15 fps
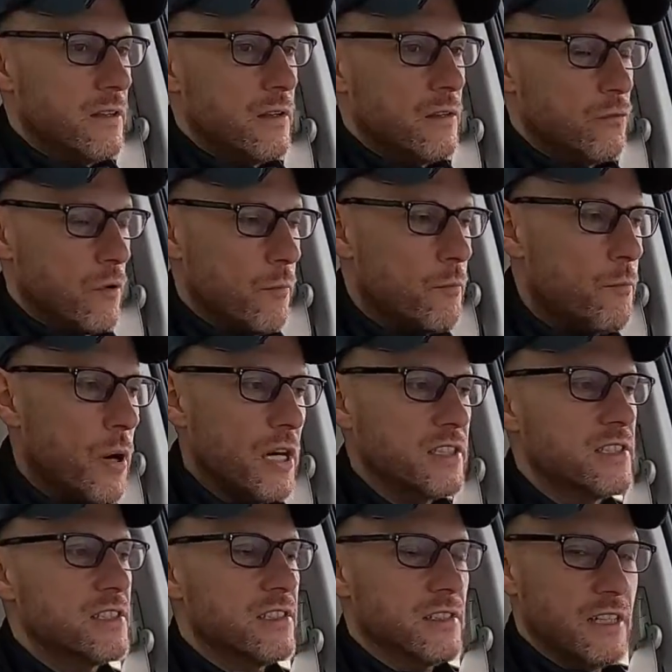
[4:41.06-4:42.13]

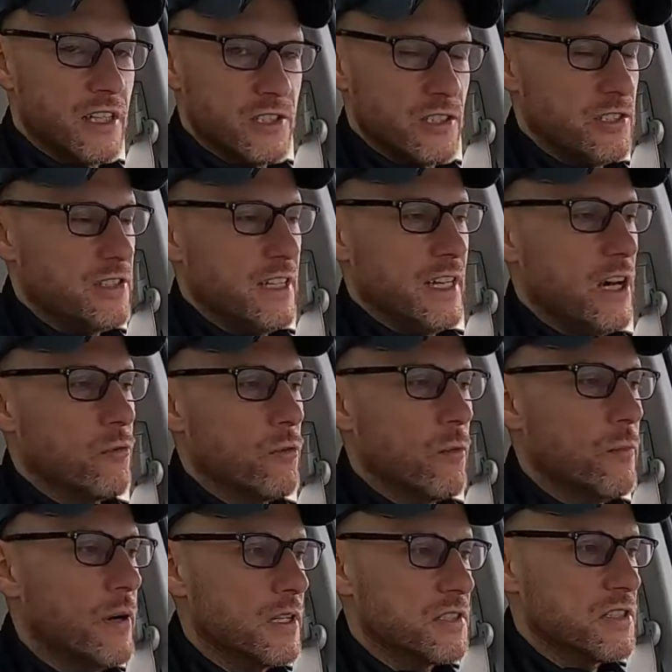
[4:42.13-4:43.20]
robust, I should say, how
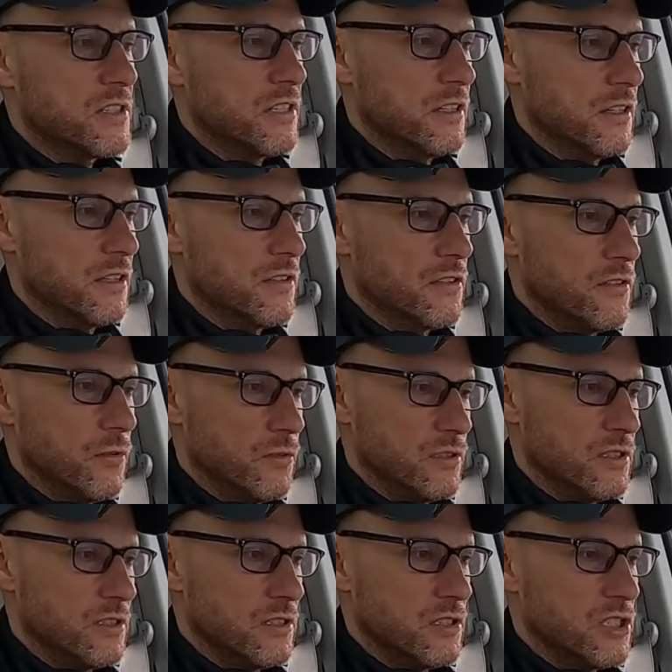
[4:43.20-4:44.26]
robust
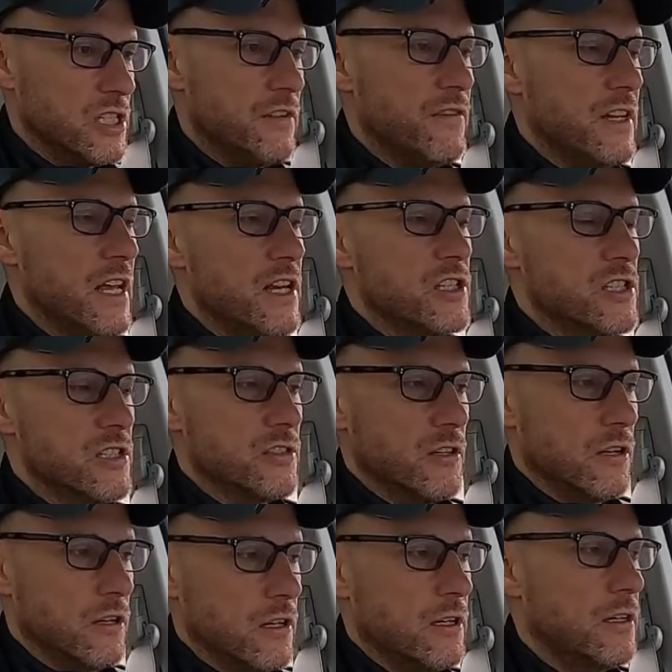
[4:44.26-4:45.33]
those Chevy engines
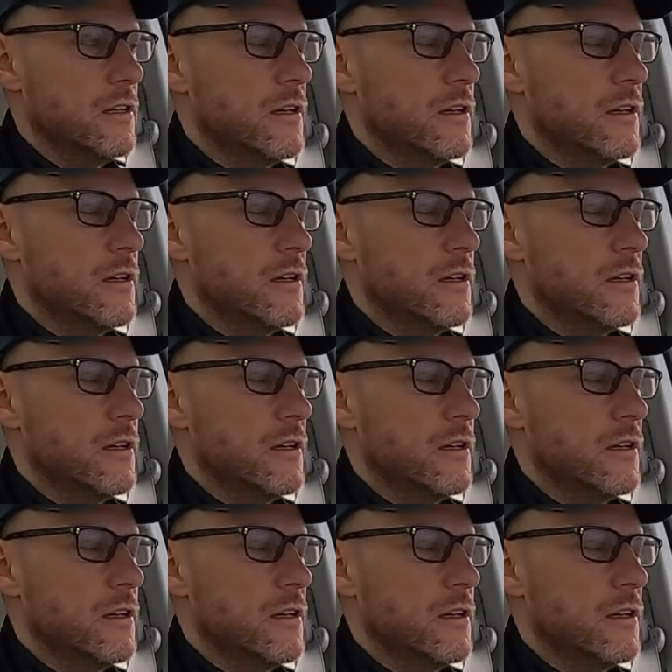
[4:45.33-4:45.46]
are.